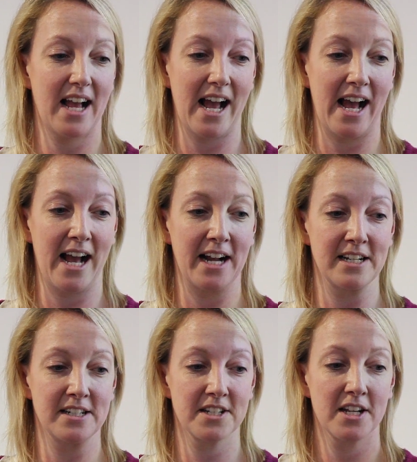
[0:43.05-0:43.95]

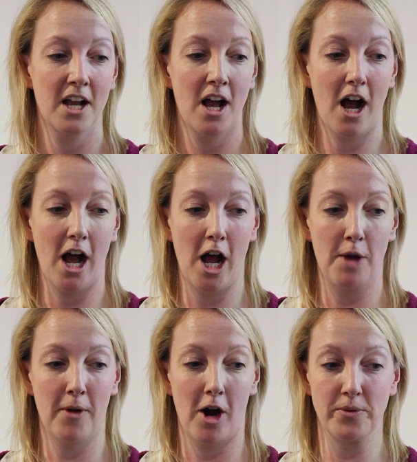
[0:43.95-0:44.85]
and
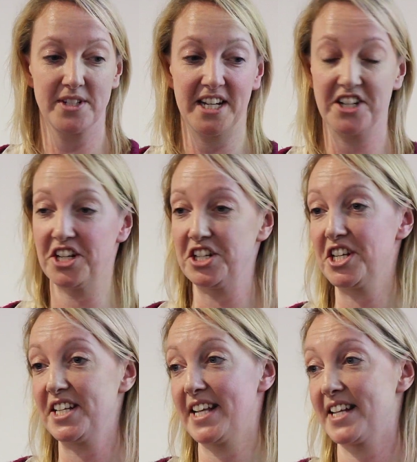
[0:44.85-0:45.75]
I was teaching
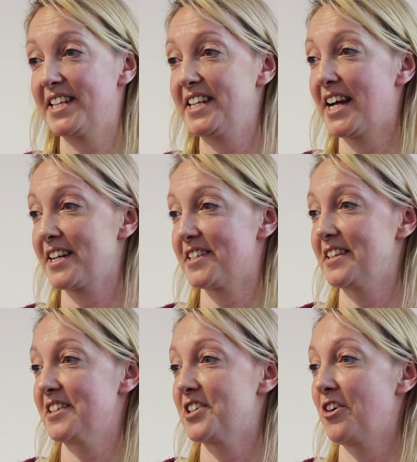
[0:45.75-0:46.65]
GCSE dance at
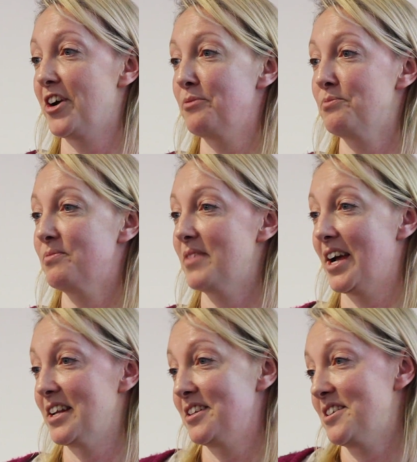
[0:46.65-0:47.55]
the time,
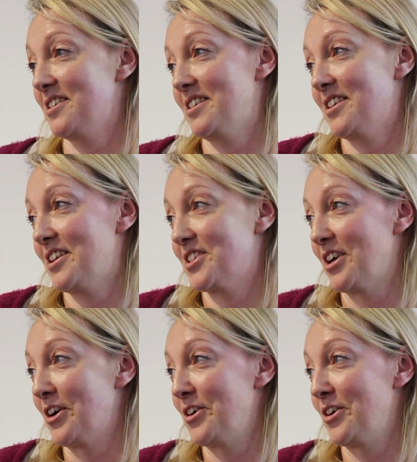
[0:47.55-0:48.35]
and so